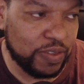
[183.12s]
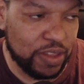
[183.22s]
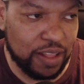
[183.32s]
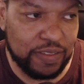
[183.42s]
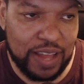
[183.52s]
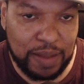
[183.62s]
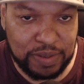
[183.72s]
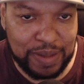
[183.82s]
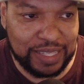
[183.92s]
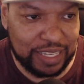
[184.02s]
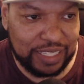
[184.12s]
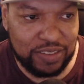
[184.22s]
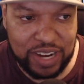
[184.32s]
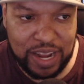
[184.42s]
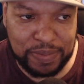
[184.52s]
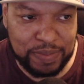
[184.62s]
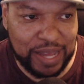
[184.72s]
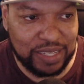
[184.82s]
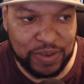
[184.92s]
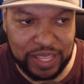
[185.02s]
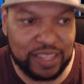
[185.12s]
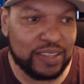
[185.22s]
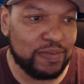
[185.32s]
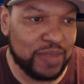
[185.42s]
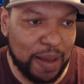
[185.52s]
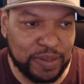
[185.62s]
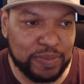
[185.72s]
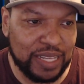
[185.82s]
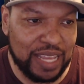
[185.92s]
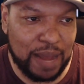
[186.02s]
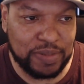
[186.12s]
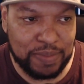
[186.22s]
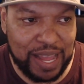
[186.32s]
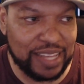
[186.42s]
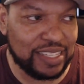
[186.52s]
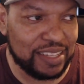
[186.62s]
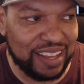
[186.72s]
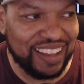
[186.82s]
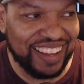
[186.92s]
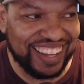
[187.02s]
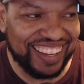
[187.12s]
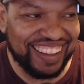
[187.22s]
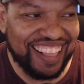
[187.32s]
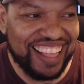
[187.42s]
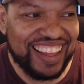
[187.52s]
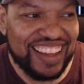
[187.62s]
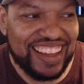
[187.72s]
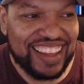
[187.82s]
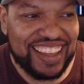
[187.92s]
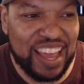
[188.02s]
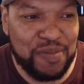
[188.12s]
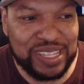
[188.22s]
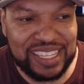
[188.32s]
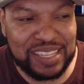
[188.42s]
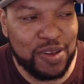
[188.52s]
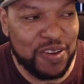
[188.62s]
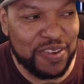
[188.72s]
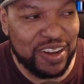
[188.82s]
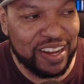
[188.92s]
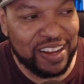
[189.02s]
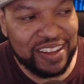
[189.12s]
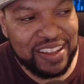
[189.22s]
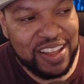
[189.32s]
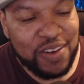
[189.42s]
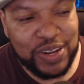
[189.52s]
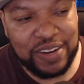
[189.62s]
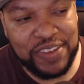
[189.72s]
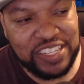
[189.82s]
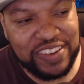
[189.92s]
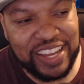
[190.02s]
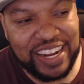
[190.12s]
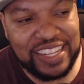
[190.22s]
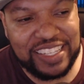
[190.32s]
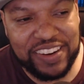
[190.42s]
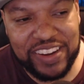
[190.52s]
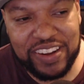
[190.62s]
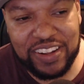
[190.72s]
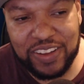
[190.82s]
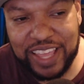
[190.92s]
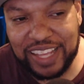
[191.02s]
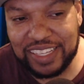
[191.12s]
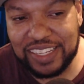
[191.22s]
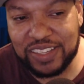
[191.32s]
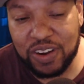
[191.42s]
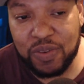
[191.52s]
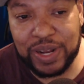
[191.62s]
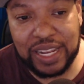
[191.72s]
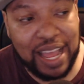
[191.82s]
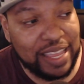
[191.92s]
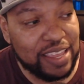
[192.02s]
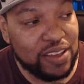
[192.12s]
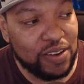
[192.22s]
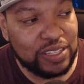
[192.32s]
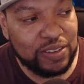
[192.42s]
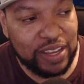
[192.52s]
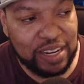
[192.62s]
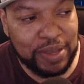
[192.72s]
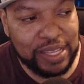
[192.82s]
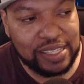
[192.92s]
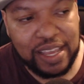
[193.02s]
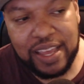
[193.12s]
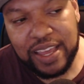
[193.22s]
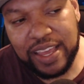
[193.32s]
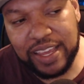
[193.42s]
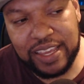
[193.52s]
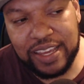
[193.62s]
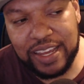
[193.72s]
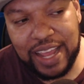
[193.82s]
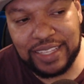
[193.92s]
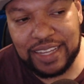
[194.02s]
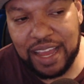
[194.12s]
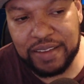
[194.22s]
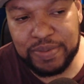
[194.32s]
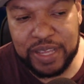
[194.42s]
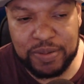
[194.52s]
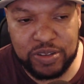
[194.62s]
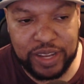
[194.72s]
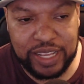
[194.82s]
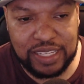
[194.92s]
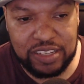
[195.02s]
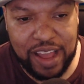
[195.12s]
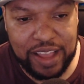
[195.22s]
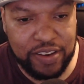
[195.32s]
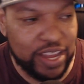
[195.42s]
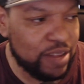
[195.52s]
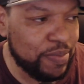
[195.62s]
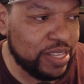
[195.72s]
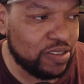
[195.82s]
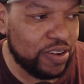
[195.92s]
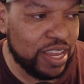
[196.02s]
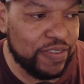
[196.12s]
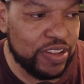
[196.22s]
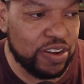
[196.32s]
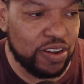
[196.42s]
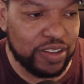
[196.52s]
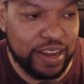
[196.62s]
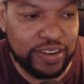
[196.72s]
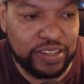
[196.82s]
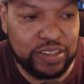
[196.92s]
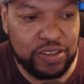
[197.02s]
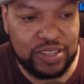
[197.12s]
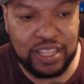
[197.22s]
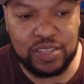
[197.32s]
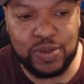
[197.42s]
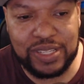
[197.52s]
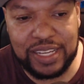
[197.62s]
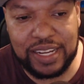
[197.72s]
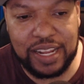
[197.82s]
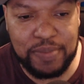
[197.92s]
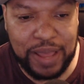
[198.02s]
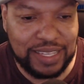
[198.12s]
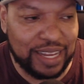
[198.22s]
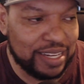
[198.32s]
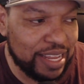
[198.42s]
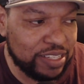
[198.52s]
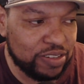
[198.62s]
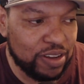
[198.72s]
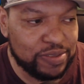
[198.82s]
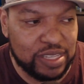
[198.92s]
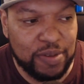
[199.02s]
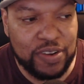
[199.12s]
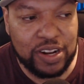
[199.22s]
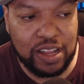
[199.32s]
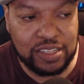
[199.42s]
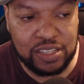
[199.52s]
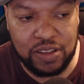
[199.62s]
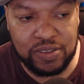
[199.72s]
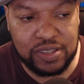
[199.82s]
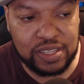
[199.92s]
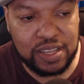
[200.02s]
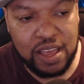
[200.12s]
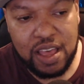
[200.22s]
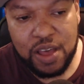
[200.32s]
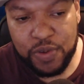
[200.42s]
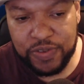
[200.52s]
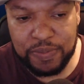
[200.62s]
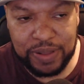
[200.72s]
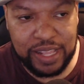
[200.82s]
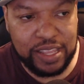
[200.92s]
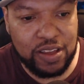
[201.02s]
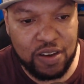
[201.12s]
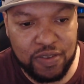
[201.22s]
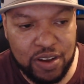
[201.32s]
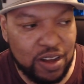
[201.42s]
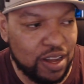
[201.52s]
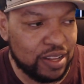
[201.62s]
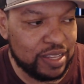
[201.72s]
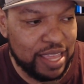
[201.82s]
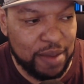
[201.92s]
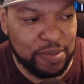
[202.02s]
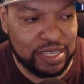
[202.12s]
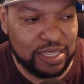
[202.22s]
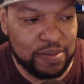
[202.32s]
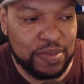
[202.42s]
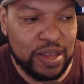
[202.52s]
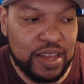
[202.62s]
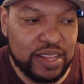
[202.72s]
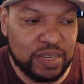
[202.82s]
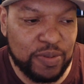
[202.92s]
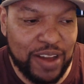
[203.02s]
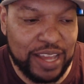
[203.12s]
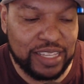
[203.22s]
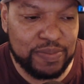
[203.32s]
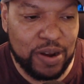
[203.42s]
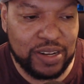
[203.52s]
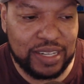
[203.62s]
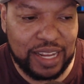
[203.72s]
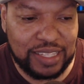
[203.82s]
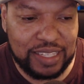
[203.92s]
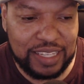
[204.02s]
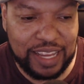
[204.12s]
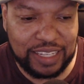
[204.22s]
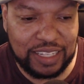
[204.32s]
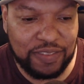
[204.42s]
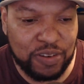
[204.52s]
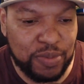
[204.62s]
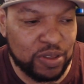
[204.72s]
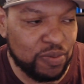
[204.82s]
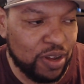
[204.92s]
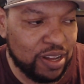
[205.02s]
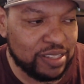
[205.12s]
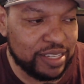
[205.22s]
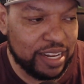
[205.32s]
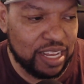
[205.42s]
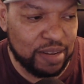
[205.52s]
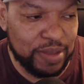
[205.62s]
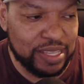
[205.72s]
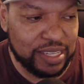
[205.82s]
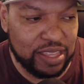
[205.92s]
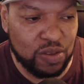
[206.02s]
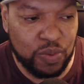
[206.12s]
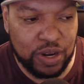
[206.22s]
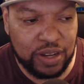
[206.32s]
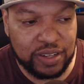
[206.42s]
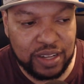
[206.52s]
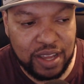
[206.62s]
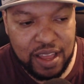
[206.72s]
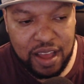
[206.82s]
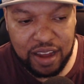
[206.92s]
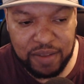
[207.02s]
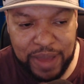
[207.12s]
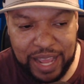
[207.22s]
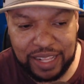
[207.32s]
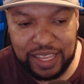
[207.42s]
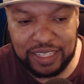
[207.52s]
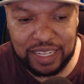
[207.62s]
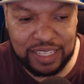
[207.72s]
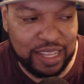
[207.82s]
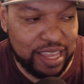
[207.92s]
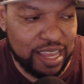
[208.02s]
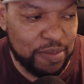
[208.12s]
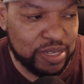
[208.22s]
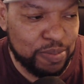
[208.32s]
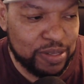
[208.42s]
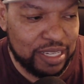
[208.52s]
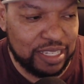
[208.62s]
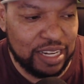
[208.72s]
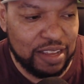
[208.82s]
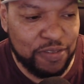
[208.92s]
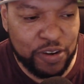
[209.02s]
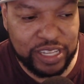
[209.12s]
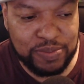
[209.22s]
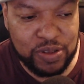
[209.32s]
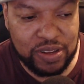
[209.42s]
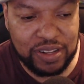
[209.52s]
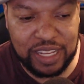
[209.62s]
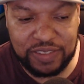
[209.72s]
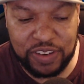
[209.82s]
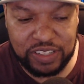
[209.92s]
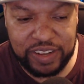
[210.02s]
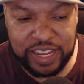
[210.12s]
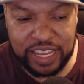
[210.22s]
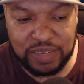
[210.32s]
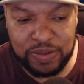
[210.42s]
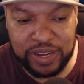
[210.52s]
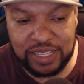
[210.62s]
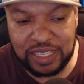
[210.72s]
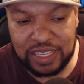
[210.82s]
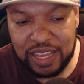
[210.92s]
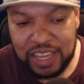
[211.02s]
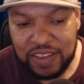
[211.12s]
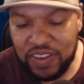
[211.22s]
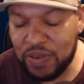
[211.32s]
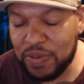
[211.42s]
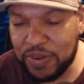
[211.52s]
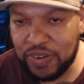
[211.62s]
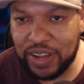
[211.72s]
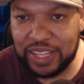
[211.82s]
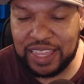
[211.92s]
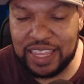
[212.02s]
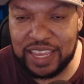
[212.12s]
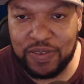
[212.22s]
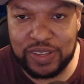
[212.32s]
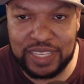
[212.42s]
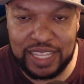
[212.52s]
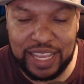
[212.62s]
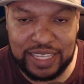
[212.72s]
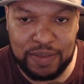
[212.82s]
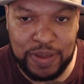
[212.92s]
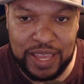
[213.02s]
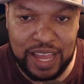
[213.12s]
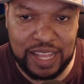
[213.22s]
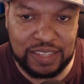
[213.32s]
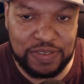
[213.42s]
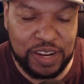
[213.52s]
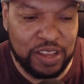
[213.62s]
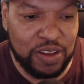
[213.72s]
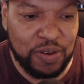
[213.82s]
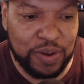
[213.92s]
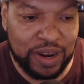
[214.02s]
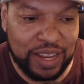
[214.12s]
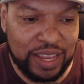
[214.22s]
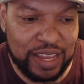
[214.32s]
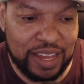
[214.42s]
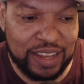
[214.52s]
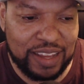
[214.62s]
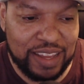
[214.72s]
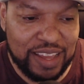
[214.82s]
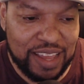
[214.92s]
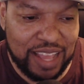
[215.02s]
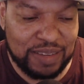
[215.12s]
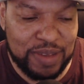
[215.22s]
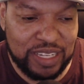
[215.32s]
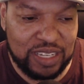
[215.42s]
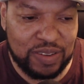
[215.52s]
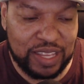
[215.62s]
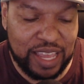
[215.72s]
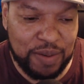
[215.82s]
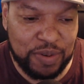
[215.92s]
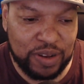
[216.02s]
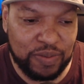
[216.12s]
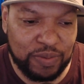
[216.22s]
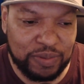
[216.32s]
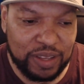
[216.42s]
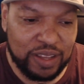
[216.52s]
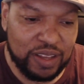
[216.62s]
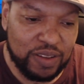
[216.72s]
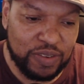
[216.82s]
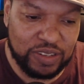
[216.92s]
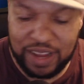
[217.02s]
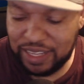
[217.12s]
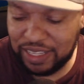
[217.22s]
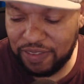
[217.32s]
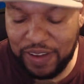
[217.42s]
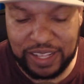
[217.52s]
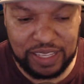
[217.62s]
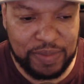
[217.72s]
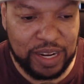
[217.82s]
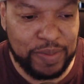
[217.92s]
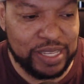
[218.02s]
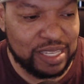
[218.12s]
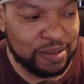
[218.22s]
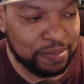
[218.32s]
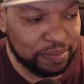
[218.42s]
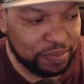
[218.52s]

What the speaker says: with all of the optimization you can optimize it with. Optimally optimized. Camera system overhaul. When adventuring in interior locations or when locking onto enemies, it could at times become tricky to track your enemies or even your own character due to the twisted and maze-like nature of some of our lost zones. We've completely overhauled the camera system to provide smart detection for both walls and enemies in the world, automatically adjusting the camera's positioning for a smoother, less frustrating experience. If I remember correctly, I think it was the Lazy Peons video where he had some issues with the camera when trying to fight some enemies,